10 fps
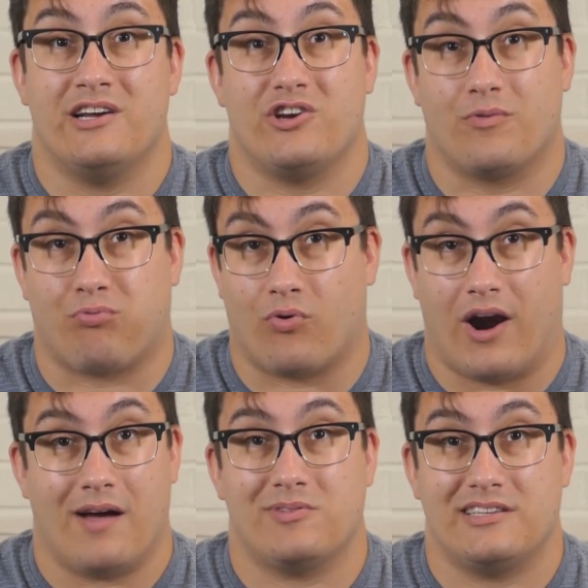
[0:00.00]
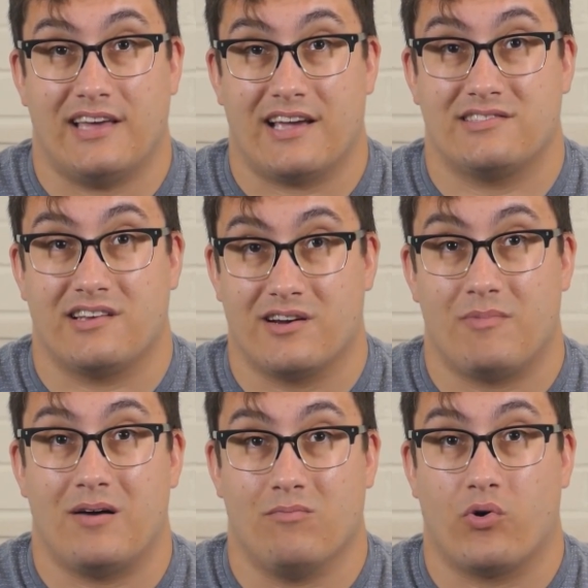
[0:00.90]
you're probably taxed a good
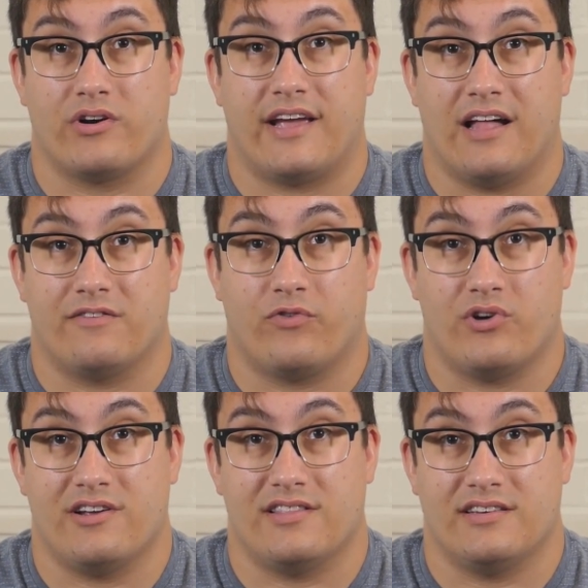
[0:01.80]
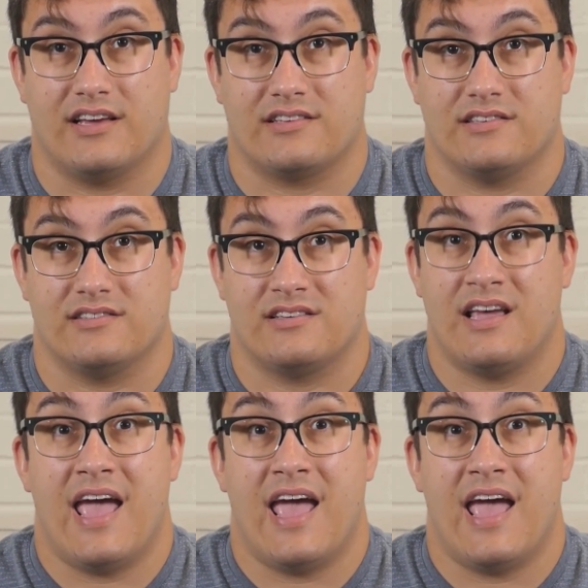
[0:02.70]
amount more in California than Texas,